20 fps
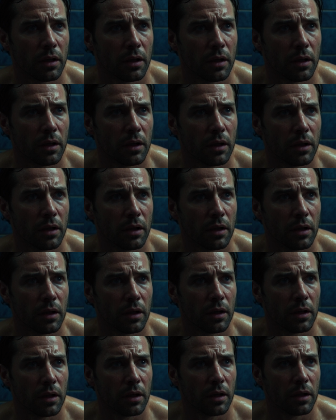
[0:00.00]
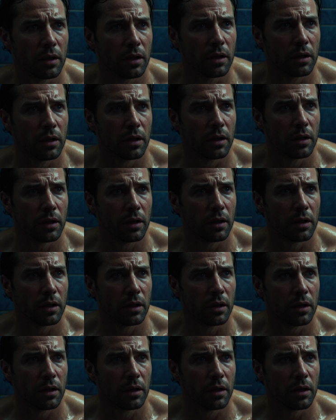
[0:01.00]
Nobody speaks.